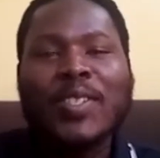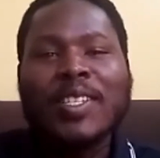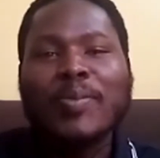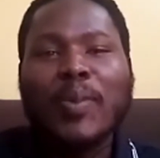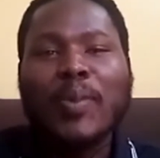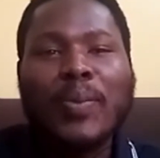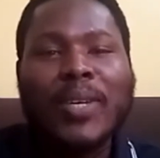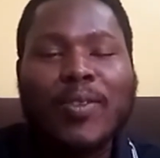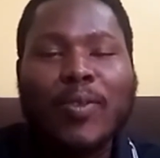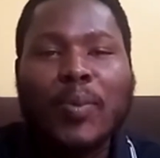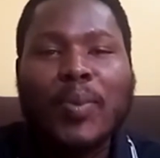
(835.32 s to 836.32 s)
this moment
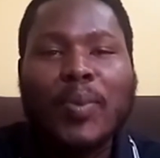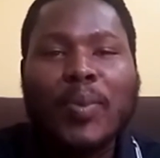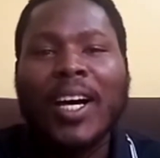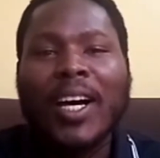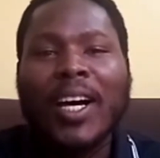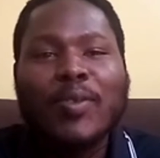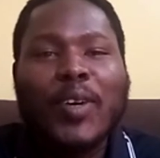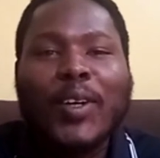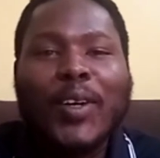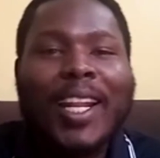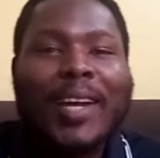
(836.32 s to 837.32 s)
for me to ask for a mm-hmm.
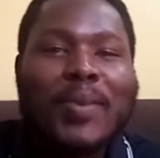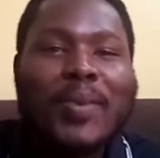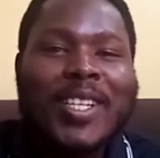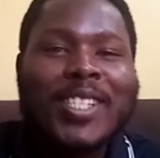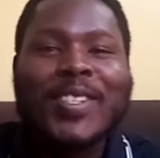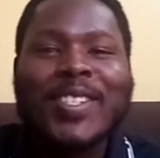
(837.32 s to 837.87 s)
collaboration,